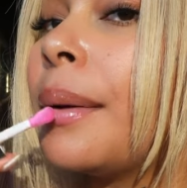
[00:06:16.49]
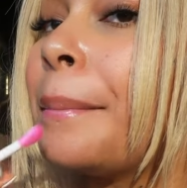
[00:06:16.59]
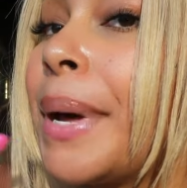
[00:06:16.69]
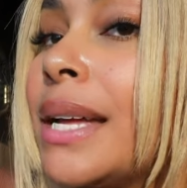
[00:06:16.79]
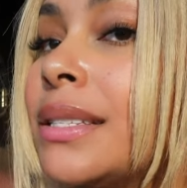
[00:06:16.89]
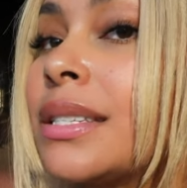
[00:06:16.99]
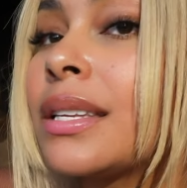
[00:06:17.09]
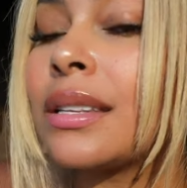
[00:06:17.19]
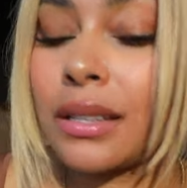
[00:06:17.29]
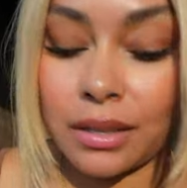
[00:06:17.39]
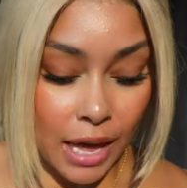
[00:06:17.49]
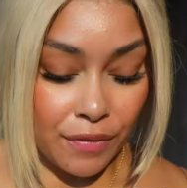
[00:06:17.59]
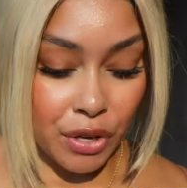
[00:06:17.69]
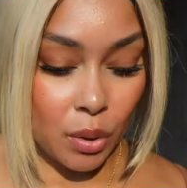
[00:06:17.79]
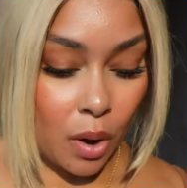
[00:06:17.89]
but
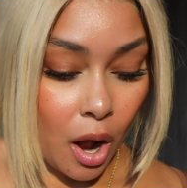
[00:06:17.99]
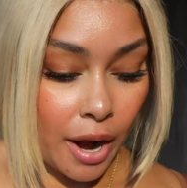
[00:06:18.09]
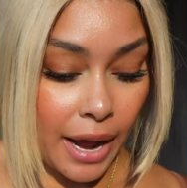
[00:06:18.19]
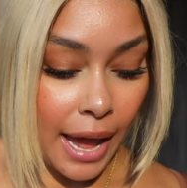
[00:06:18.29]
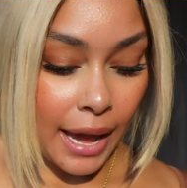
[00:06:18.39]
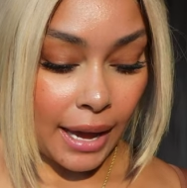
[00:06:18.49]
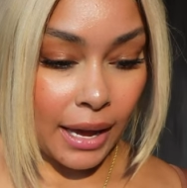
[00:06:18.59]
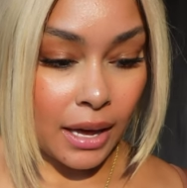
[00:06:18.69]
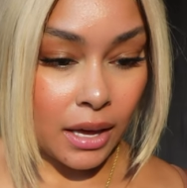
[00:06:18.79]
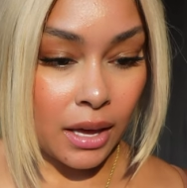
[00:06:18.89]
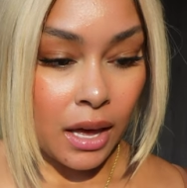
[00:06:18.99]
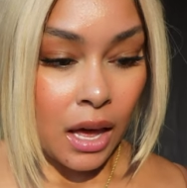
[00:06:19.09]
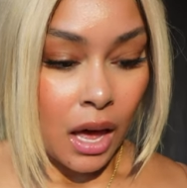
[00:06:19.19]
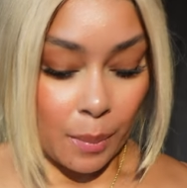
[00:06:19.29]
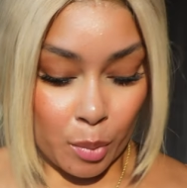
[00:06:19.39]
if you are a
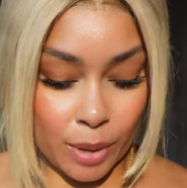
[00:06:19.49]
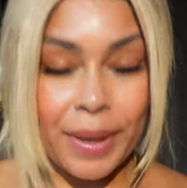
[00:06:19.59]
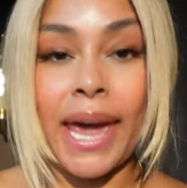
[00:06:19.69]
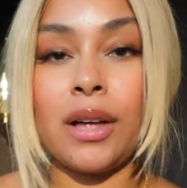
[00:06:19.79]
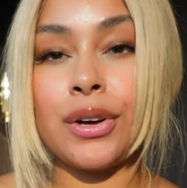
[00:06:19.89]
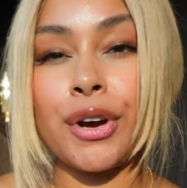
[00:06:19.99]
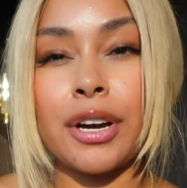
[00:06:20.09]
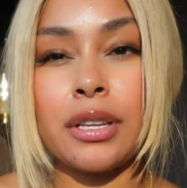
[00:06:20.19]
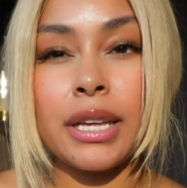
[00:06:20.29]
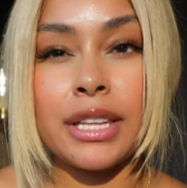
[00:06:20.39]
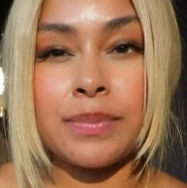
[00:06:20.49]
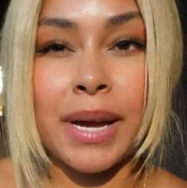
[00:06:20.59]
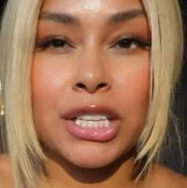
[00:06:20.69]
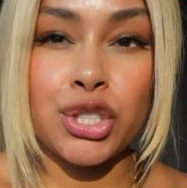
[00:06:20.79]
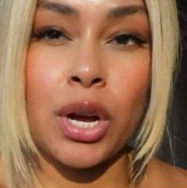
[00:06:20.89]
more pale girly, this
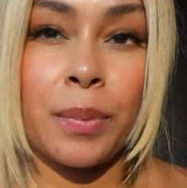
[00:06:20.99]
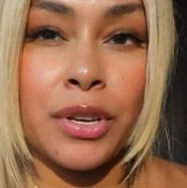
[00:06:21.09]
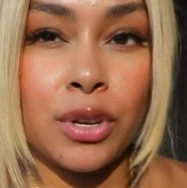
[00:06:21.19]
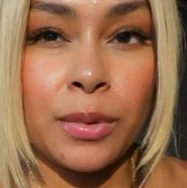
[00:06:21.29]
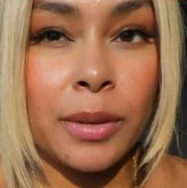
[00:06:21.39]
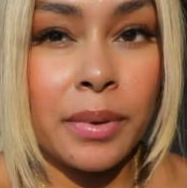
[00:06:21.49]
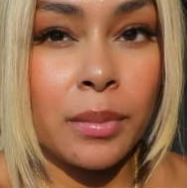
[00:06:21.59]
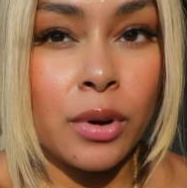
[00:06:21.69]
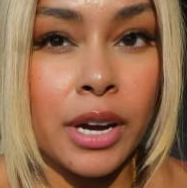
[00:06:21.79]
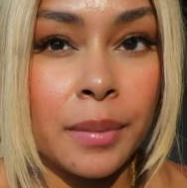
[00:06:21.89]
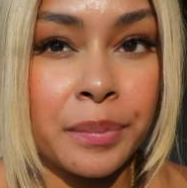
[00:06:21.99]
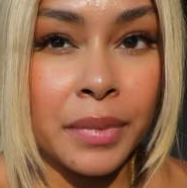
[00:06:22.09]
might show up on you a little bit more.